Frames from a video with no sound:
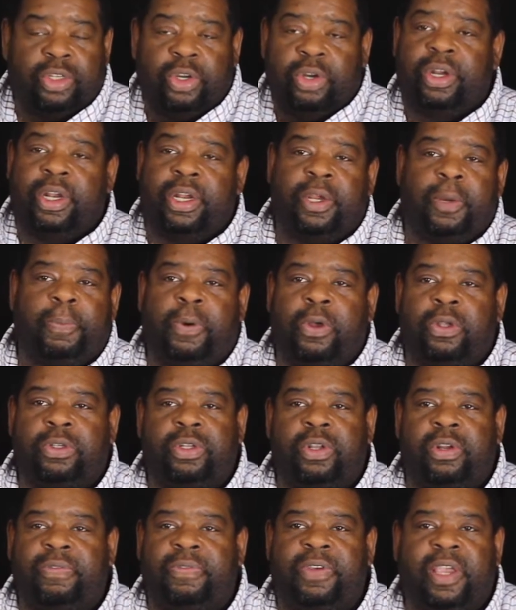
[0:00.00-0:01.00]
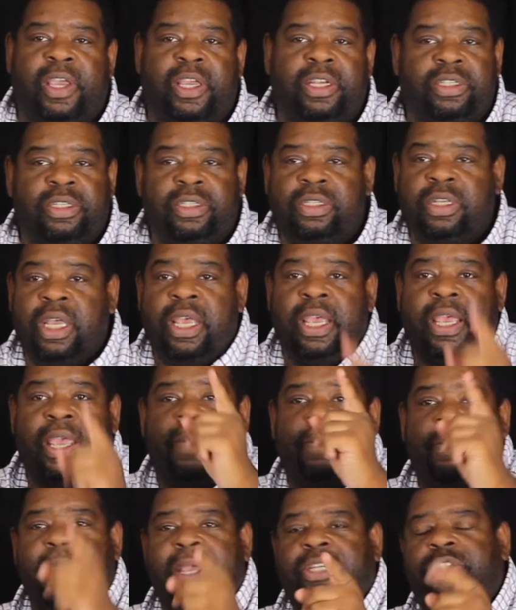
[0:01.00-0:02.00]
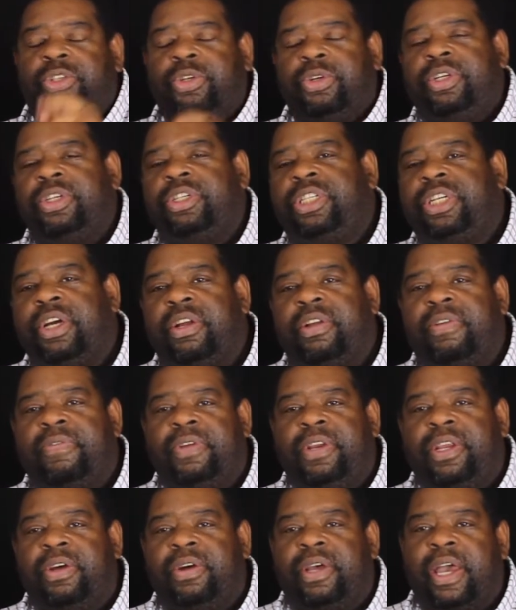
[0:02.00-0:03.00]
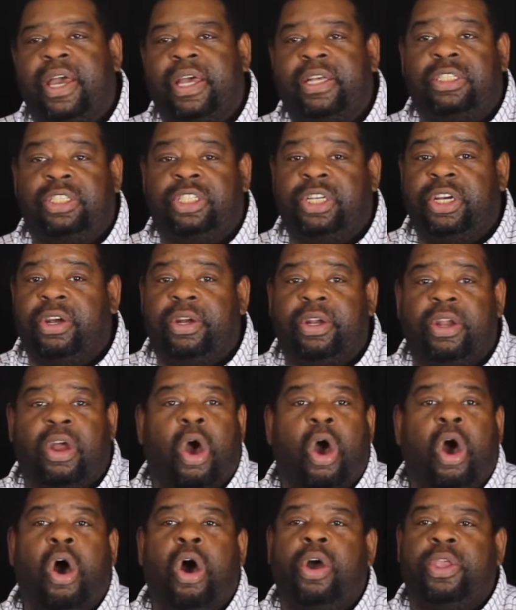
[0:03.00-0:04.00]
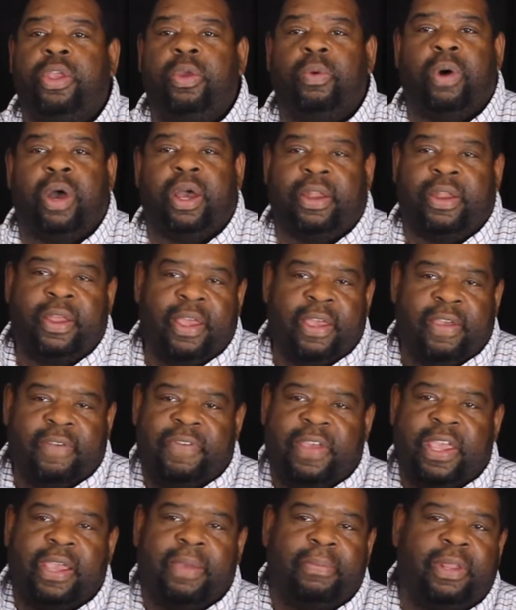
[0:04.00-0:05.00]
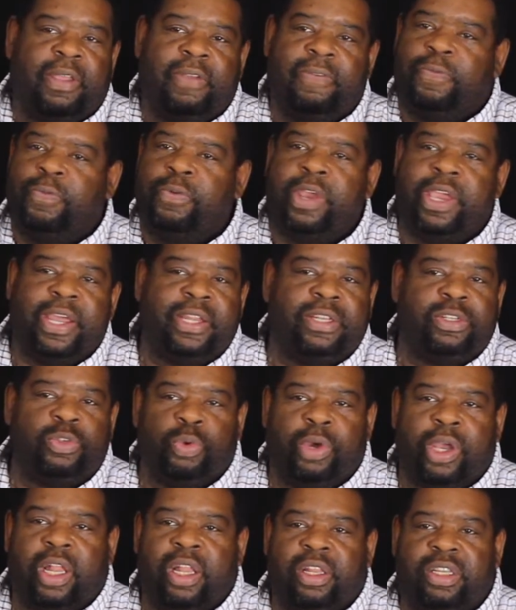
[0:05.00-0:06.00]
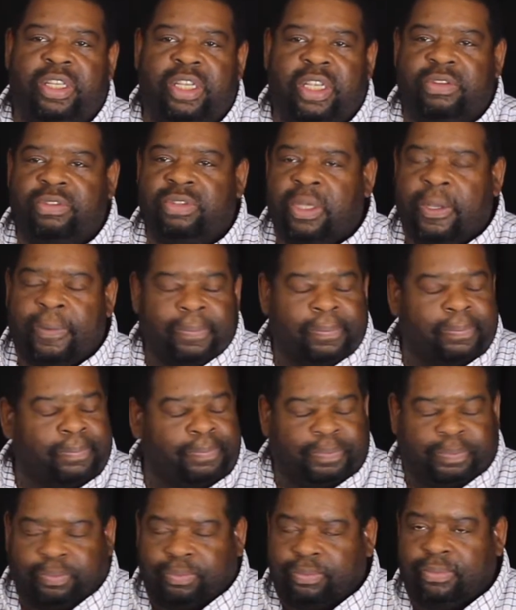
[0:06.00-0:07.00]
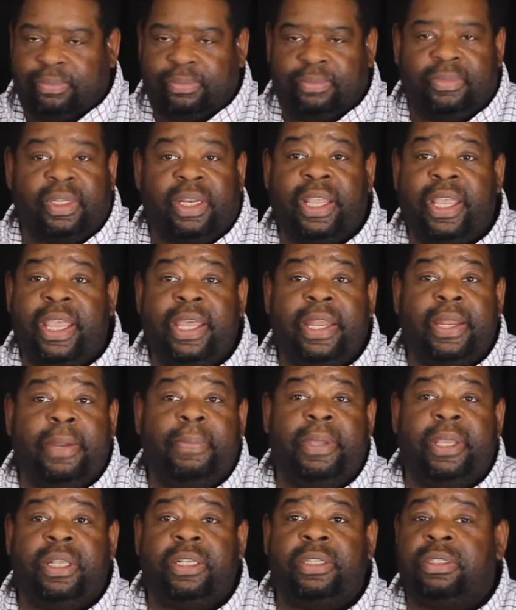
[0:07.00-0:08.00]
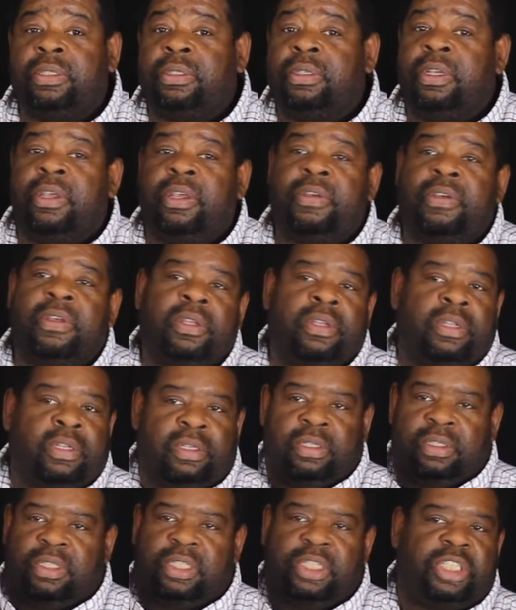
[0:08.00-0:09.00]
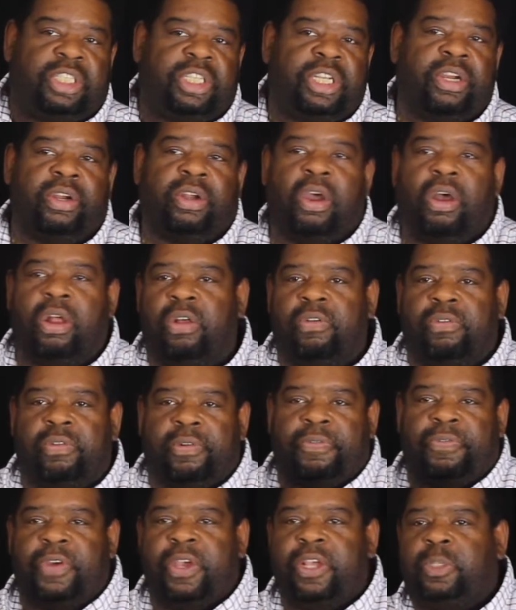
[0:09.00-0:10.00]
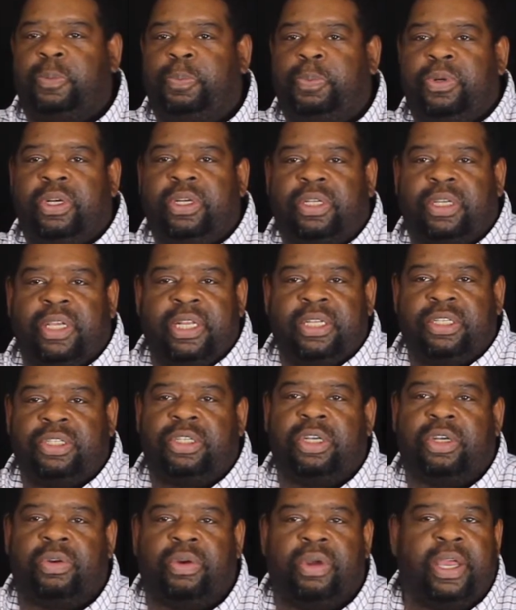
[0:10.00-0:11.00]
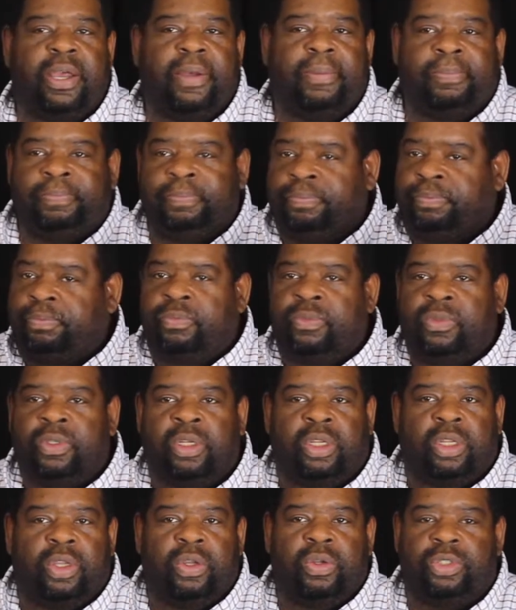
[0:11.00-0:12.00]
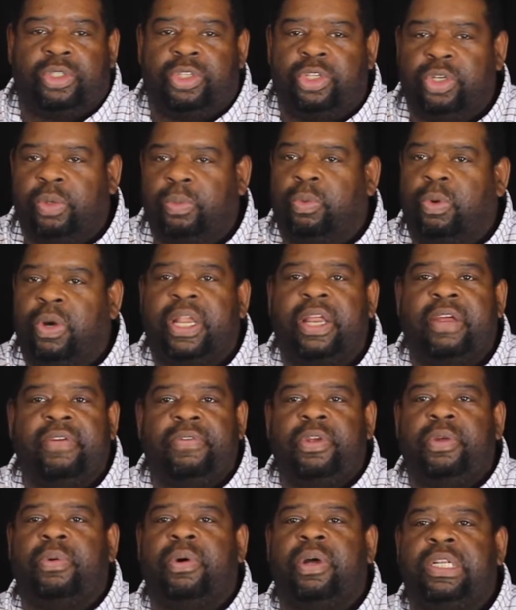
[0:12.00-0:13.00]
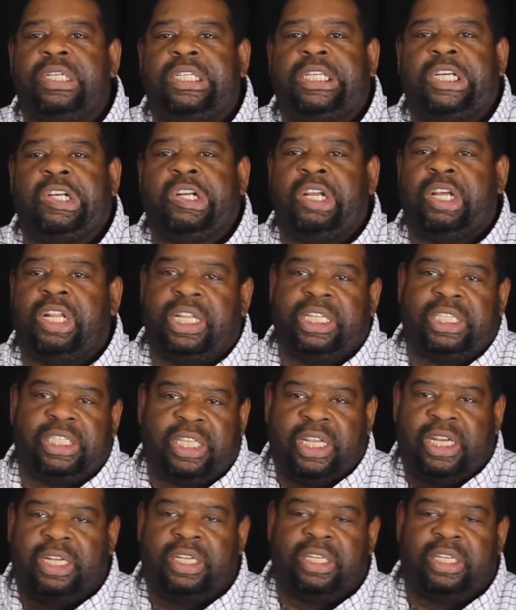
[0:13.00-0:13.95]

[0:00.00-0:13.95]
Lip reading: Turn on your post notifications and make sure you share the video, guys. Share it all you want. Family, friends, relatives, enemies. Just share it all over Facebook, Instagram, YouTube, whatever you want to share that. Let's get